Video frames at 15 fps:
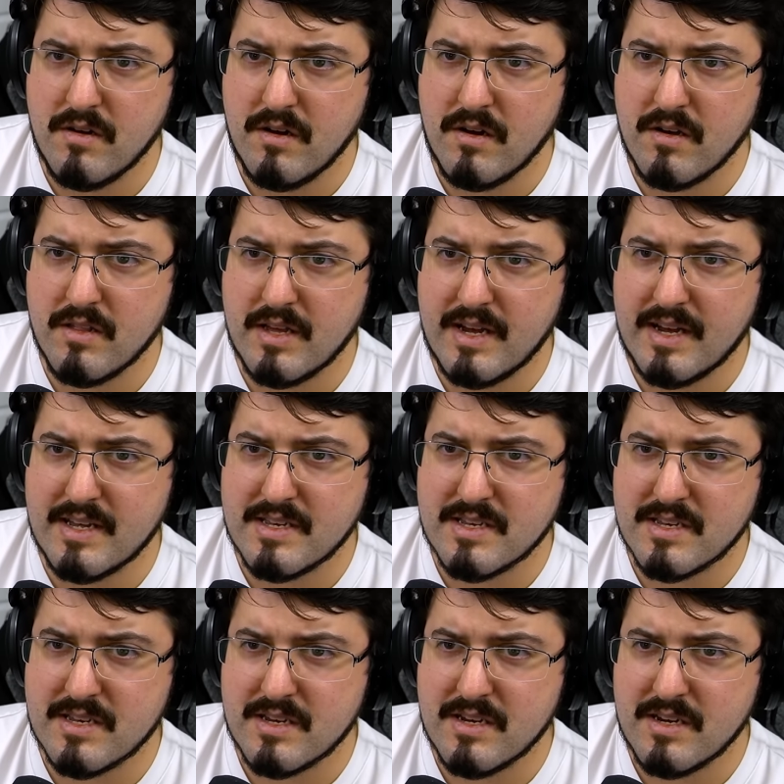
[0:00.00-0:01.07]
I'll
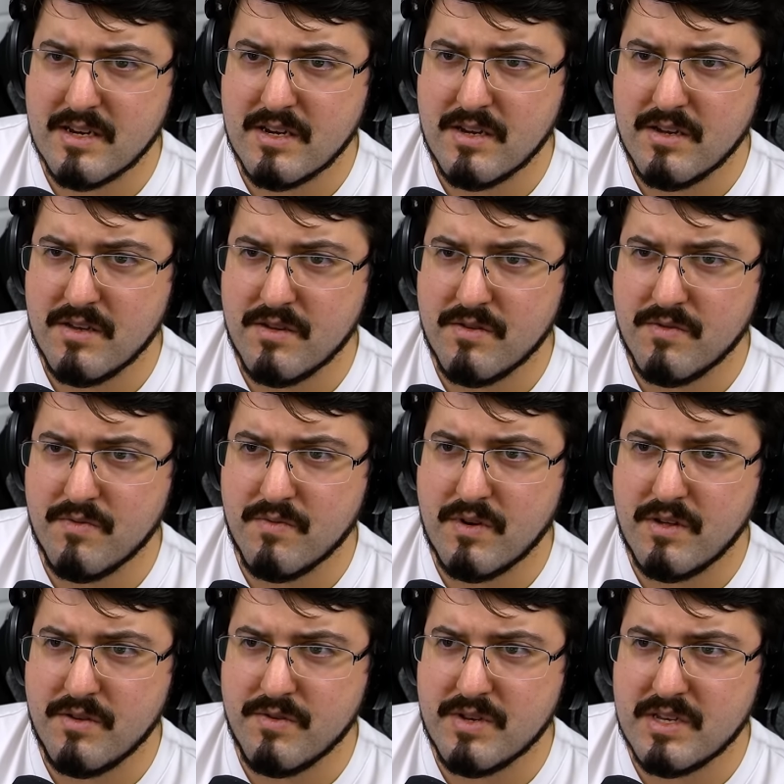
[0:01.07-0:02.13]
ask you
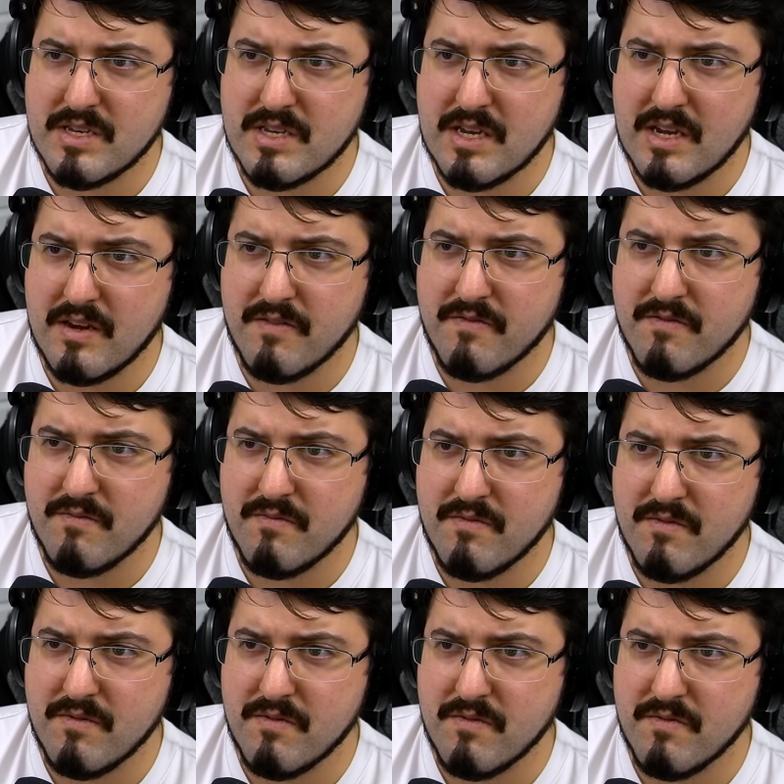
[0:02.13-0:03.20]
what you saved
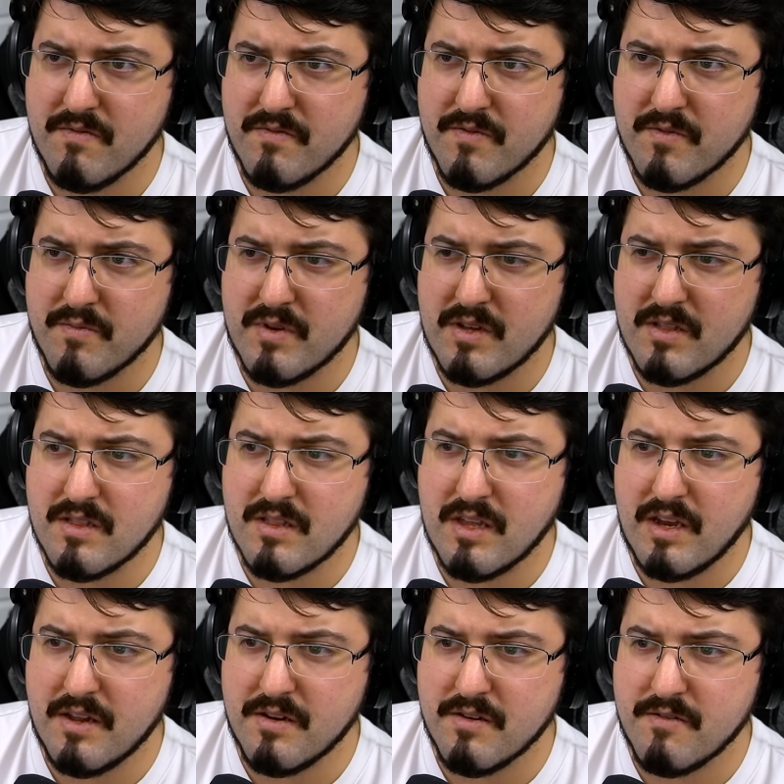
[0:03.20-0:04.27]
for me
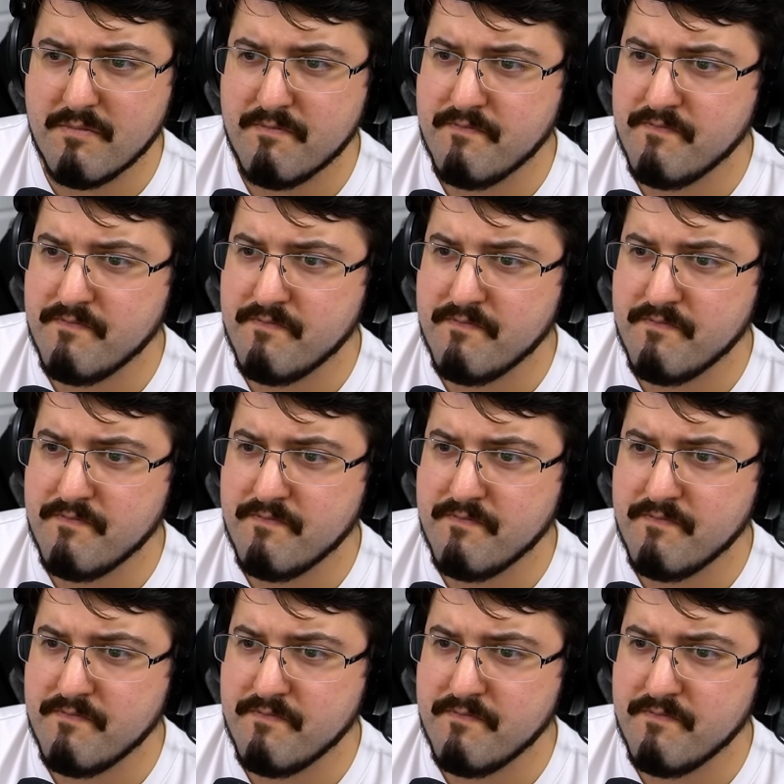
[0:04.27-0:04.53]
later.